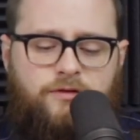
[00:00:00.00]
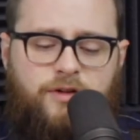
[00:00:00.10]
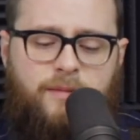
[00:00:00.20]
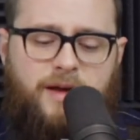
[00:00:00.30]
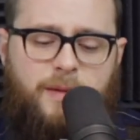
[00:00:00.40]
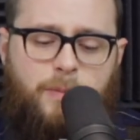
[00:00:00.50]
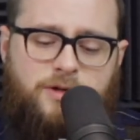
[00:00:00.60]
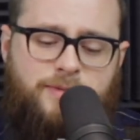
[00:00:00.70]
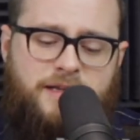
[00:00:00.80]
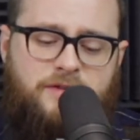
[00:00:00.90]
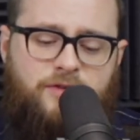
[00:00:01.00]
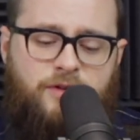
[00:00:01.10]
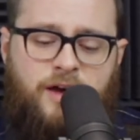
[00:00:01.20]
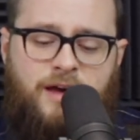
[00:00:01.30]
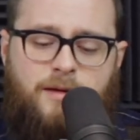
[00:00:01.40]
from a perspective
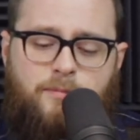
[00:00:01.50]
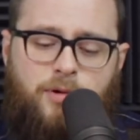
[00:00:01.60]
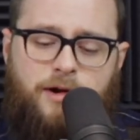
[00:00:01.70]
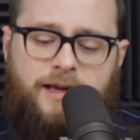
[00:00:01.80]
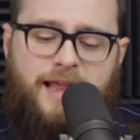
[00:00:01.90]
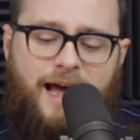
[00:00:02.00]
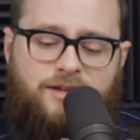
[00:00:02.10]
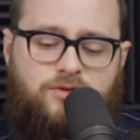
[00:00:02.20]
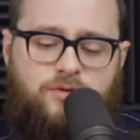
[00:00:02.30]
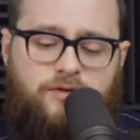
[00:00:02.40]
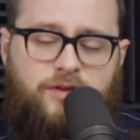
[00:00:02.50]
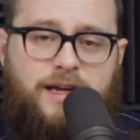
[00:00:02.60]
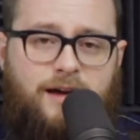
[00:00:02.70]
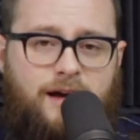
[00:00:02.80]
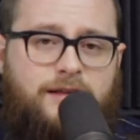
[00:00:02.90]
of putting that sort of
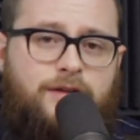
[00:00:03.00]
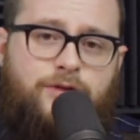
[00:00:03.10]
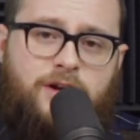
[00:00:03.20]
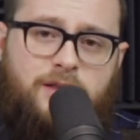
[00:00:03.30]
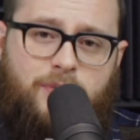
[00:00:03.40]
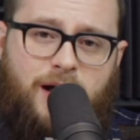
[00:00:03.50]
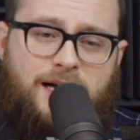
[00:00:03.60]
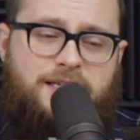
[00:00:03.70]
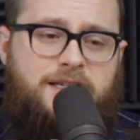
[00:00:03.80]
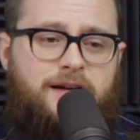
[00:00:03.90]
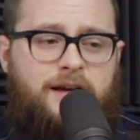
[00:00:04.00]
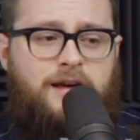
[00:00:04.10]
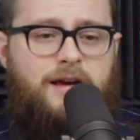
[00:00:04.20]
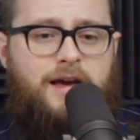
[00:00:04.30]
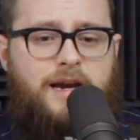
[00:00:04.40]
link on the front of the box and
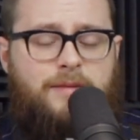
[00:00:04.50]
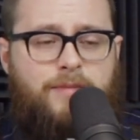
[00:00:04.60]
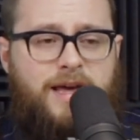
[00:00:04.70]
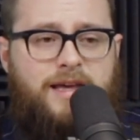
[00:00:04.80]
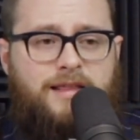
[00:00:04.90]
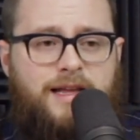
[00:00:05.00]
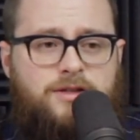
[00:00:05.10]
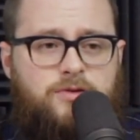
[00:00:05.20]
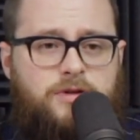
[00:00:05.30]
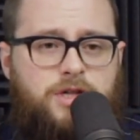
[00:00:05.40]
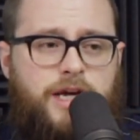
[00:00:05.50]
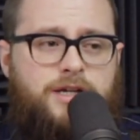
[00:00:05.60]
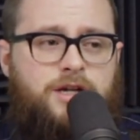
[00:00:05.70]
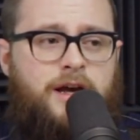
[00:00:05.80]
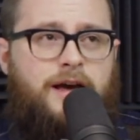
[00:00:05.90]
and making that sort of
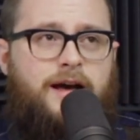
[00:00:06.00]
change